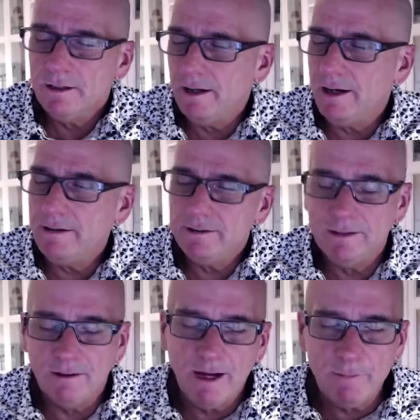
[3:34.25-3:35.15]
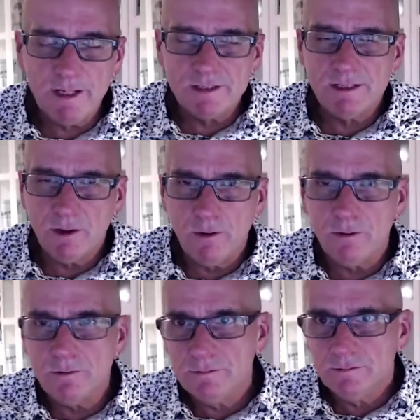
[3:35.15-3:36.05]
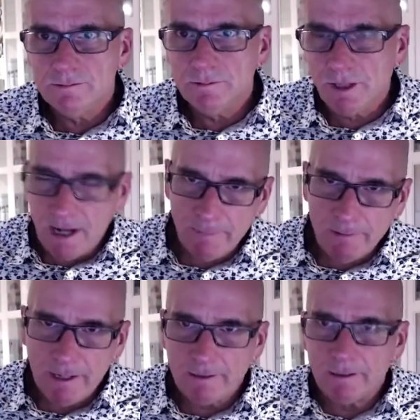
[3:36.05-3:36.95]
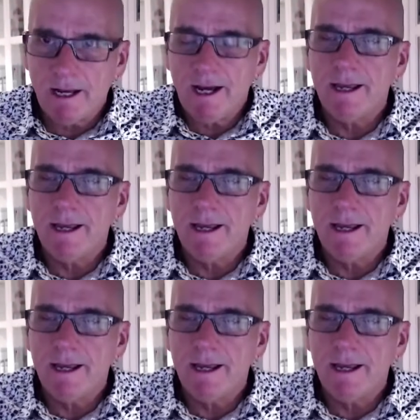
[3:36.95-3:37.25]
I'm an SEO copywriter guy,